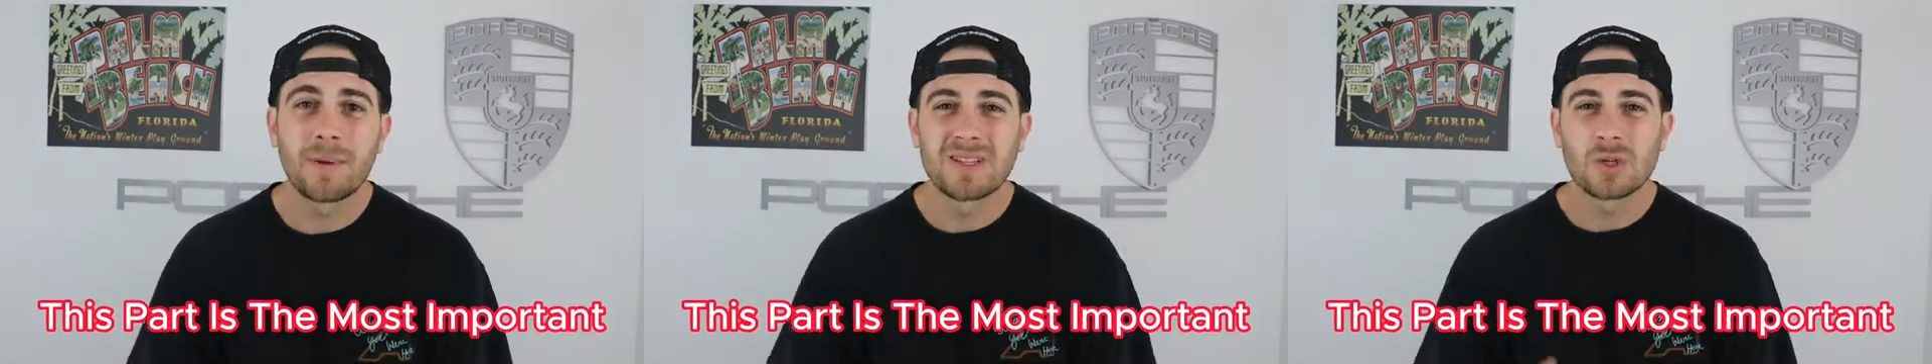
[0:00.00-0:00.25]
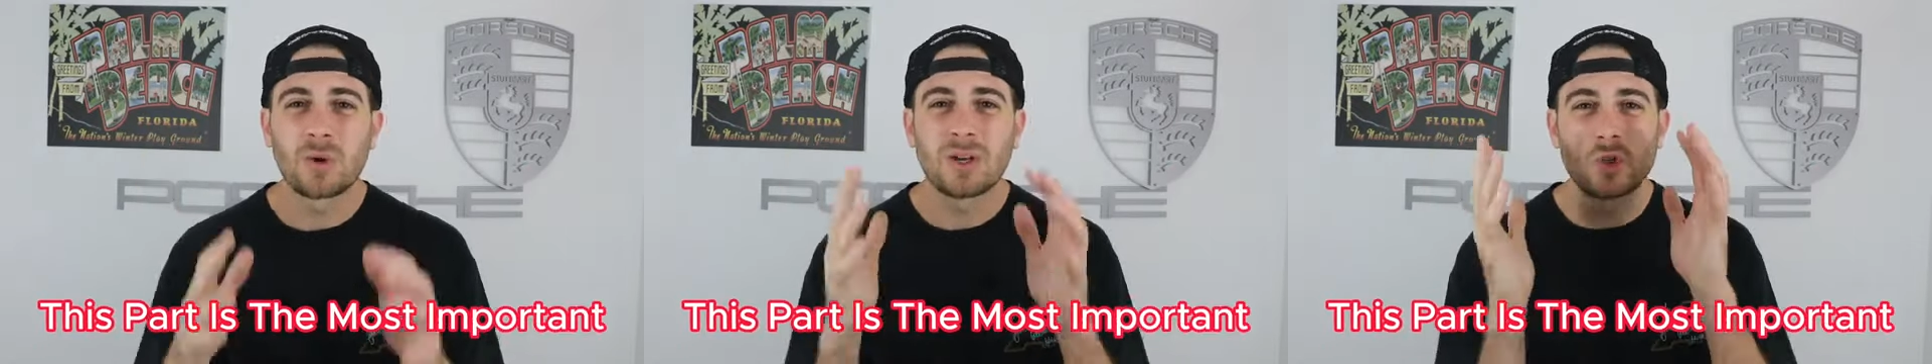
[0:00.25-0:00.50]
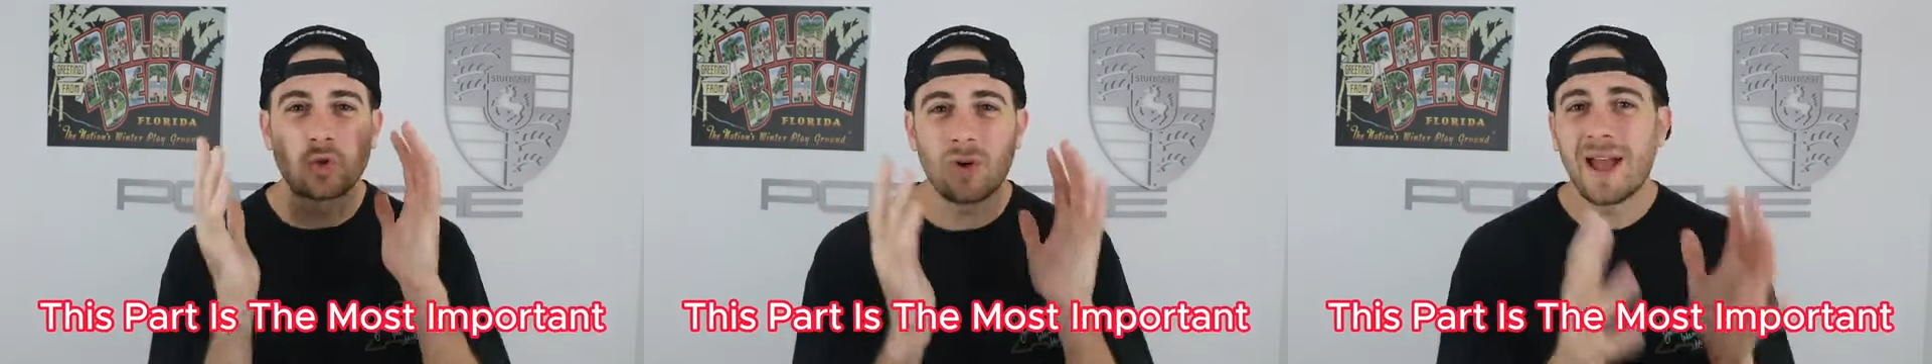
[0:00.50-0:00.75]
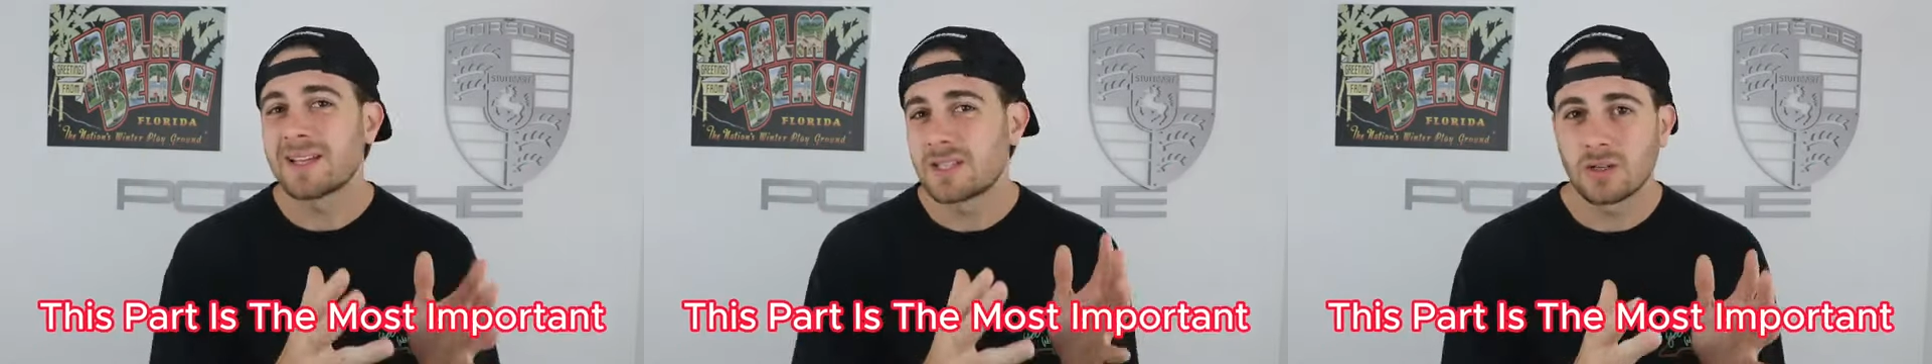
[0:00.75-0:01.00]
it's going to
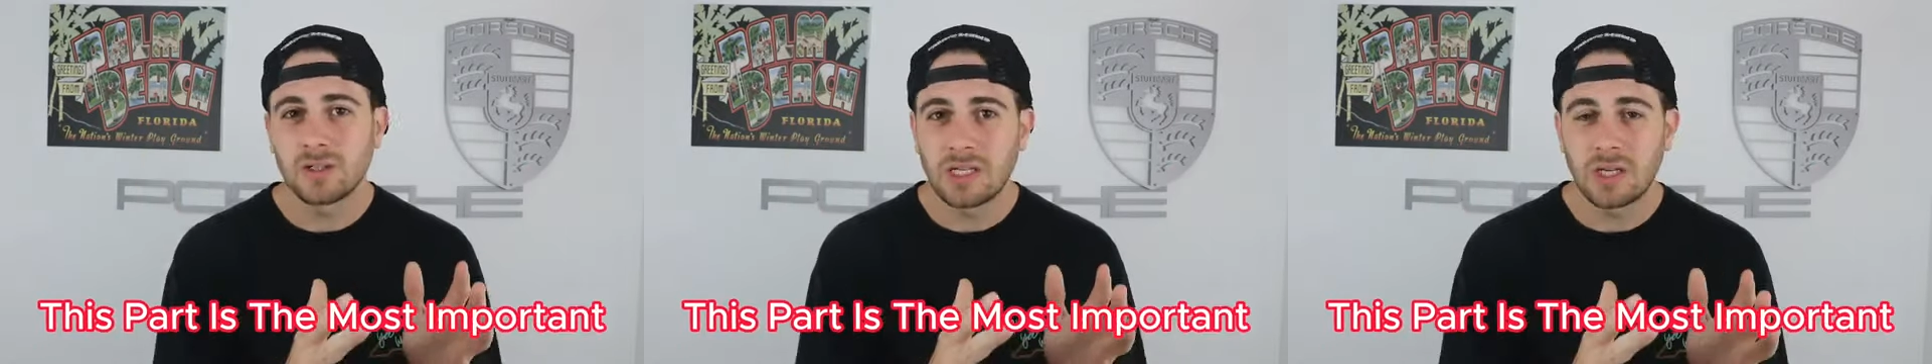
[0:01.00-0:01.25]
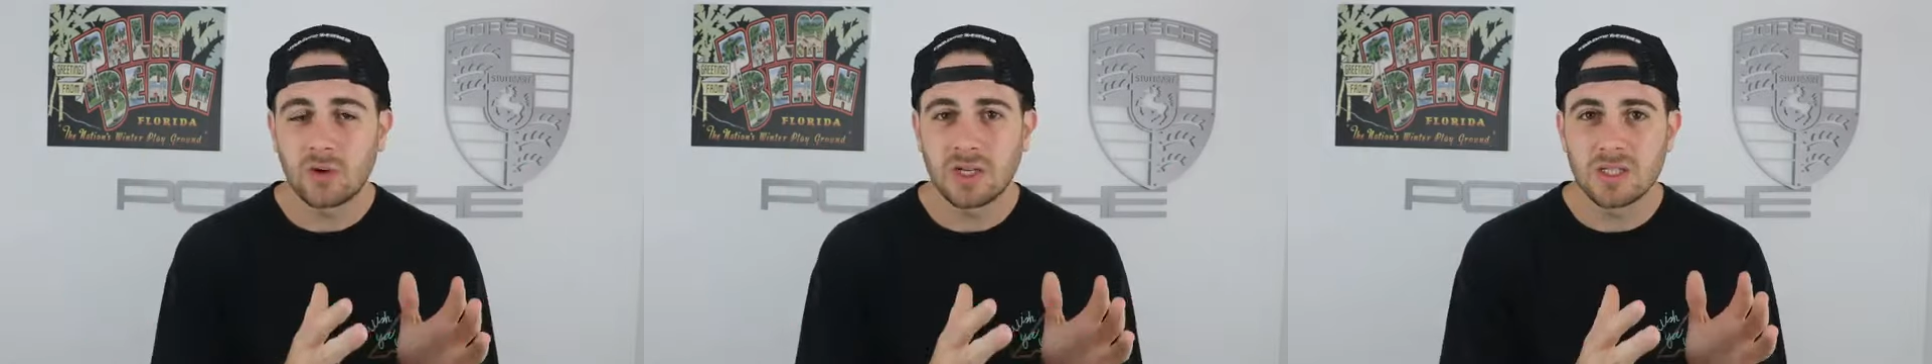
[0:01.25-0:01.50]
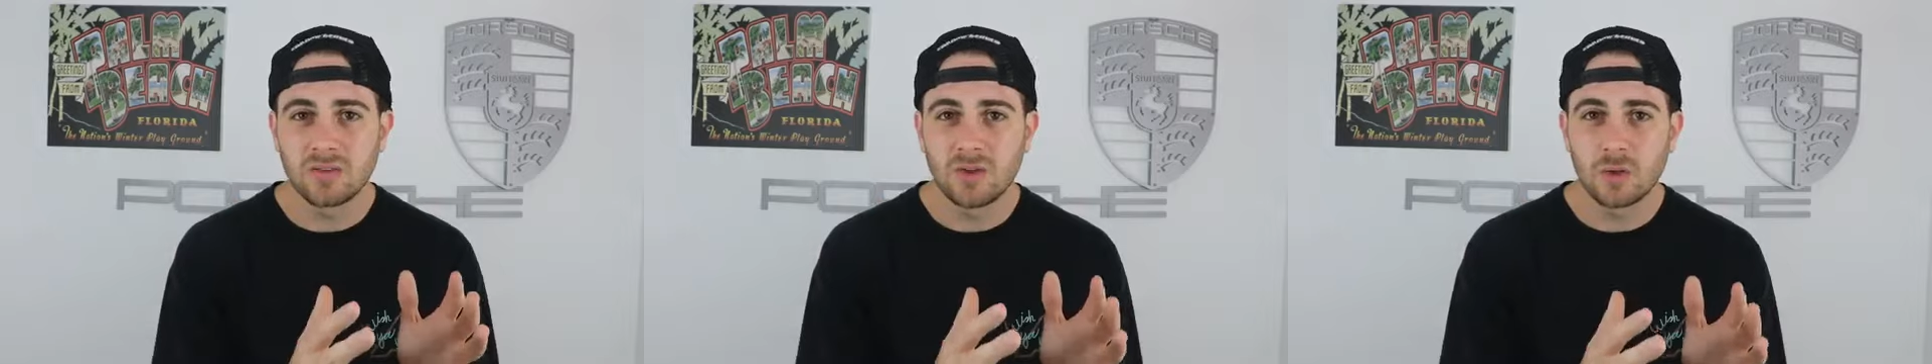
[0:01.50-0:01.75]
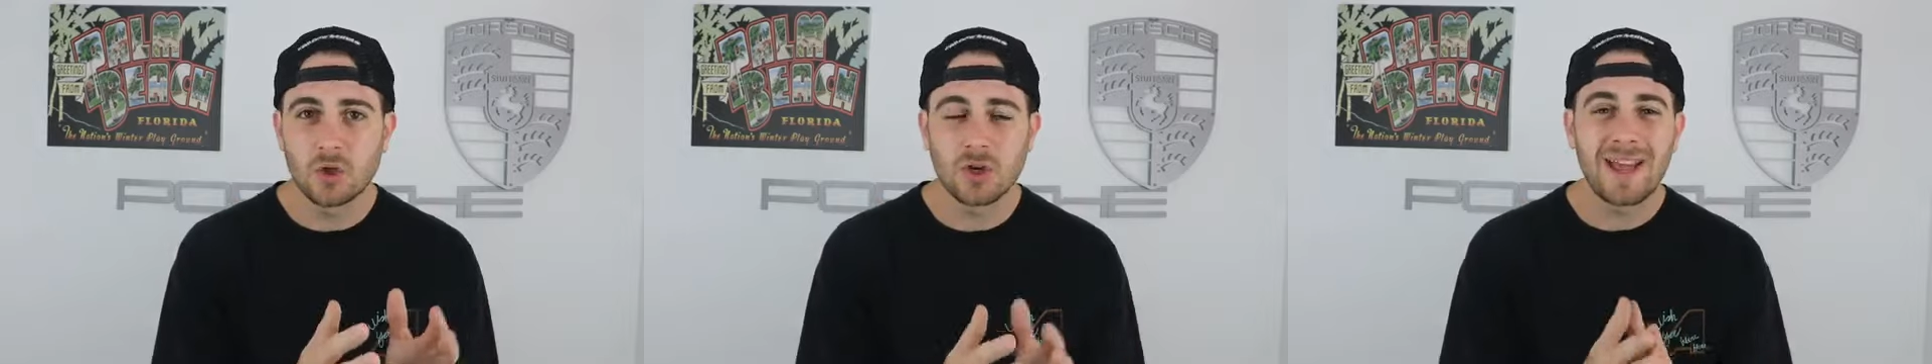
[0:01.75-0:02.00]
drastically decrease the
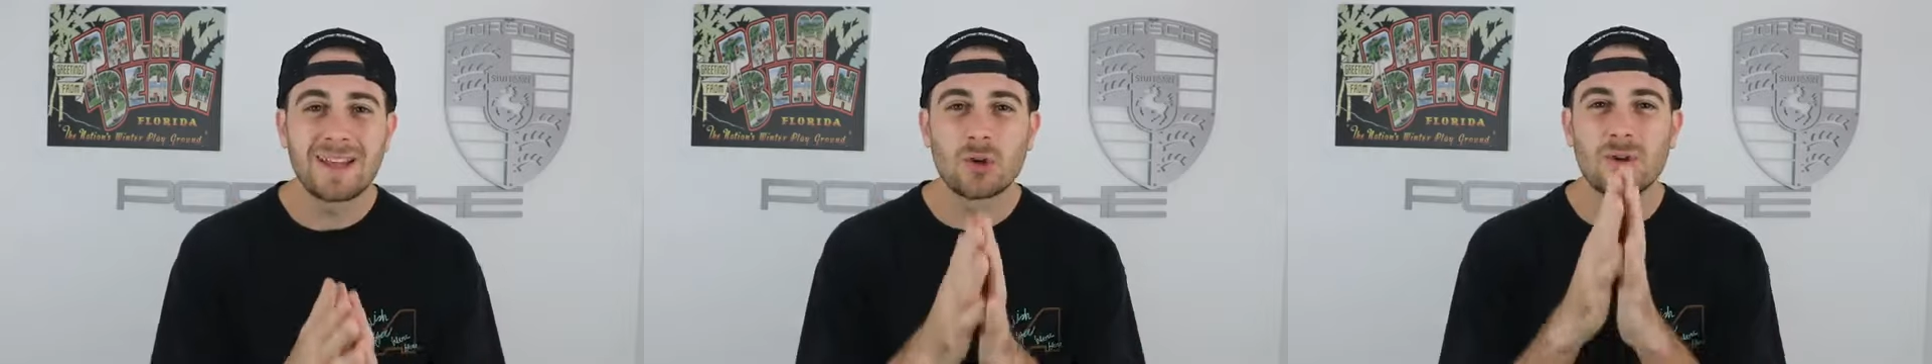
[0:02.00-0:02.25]
views you get.